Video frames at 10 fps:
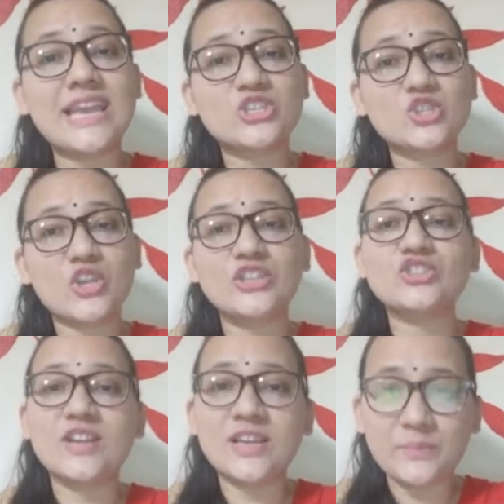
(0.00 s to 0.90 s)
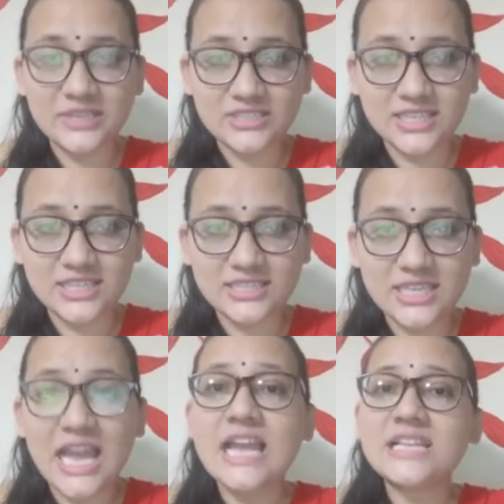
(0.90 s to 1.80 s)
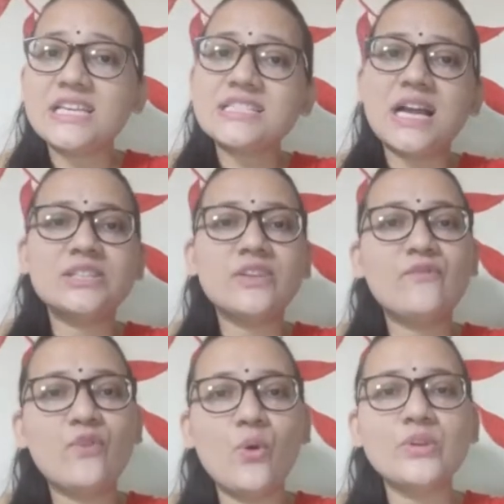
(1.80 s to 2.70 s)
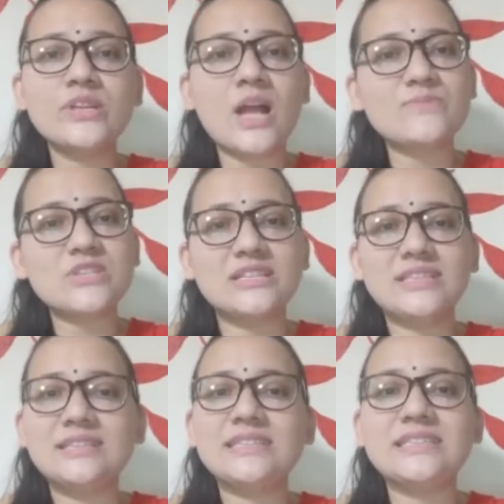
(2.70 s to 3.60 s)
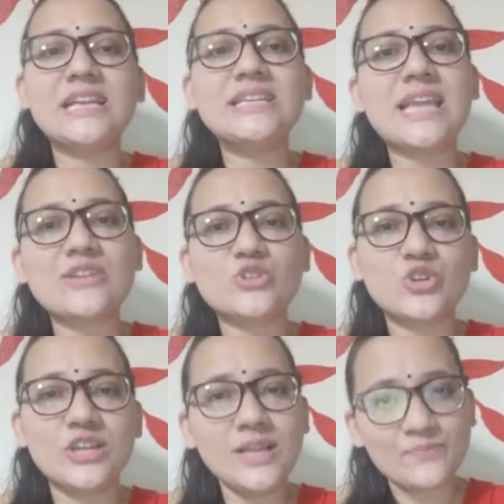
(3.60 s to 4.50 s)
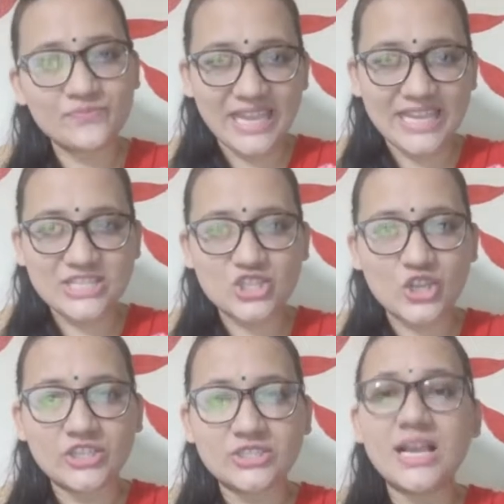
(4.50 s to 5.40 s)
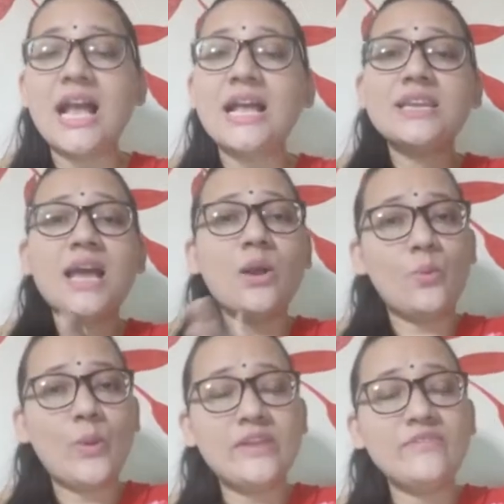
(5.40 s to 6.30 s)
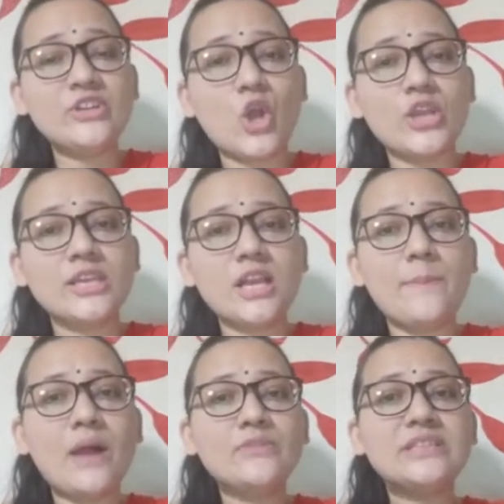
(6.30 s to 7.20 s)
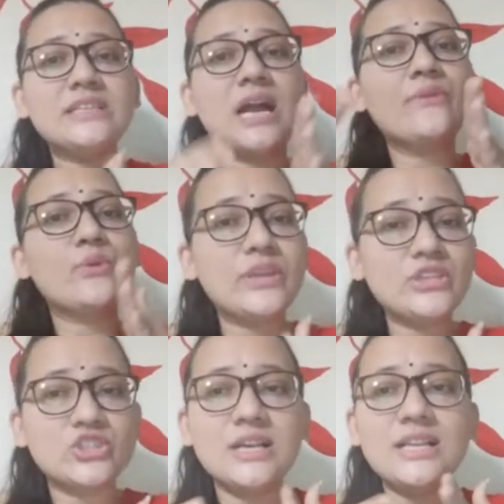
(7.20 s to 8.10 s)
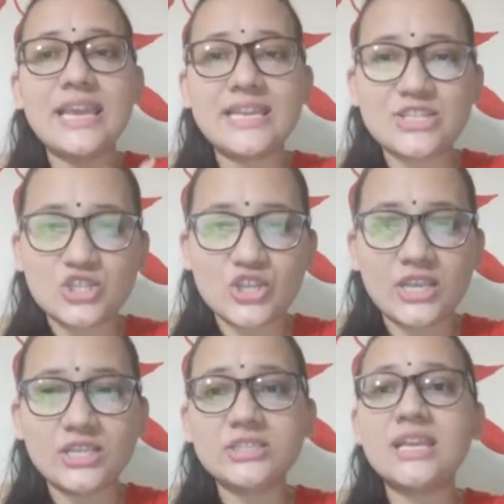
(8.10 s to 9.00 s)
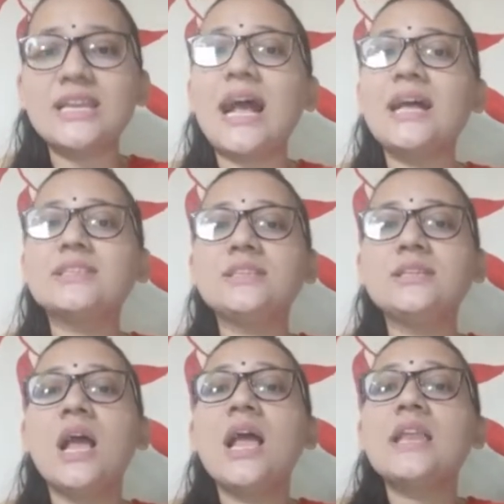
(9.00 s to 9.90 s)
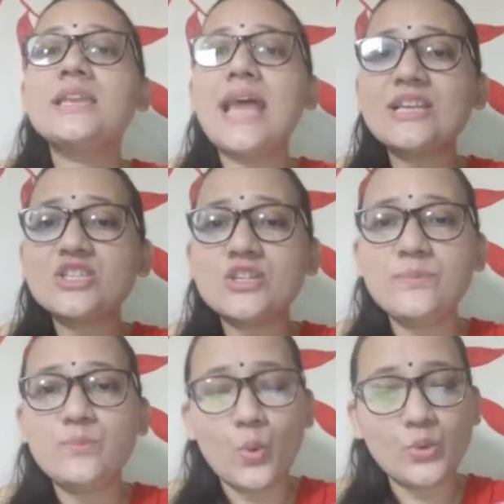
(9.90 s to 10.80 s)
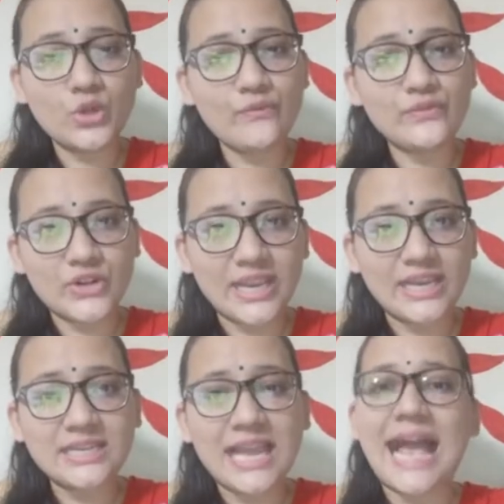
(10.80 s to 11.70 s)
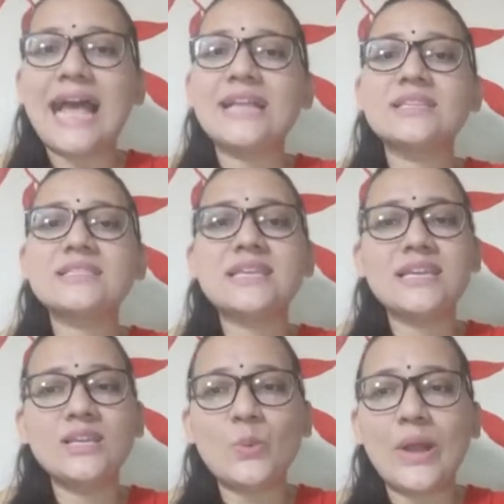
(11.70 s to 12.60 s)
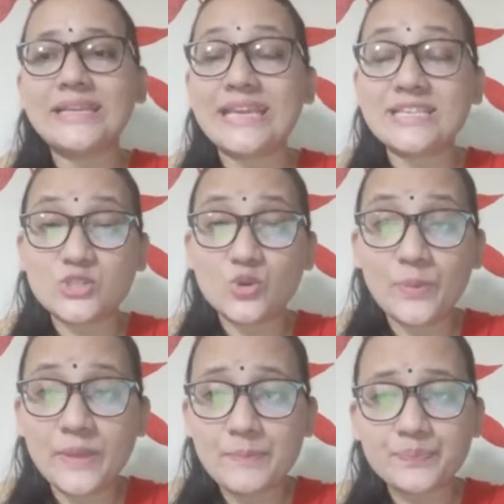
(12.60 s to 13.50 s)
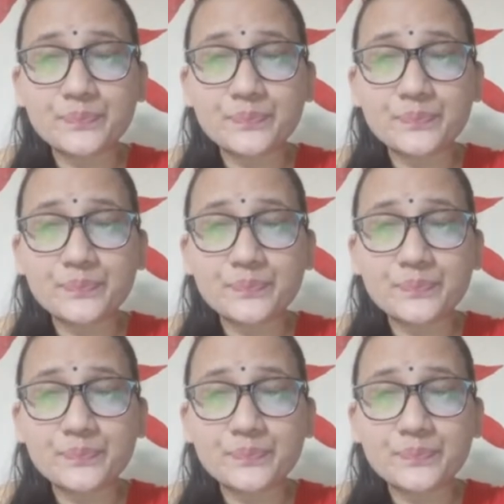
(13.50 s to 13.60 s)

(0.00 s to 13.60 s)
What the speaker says: exchange limited. These are the four comes under the national exchange. Now, where we're talking about the regional exchange, there are the National Board of Trade and the second one is to be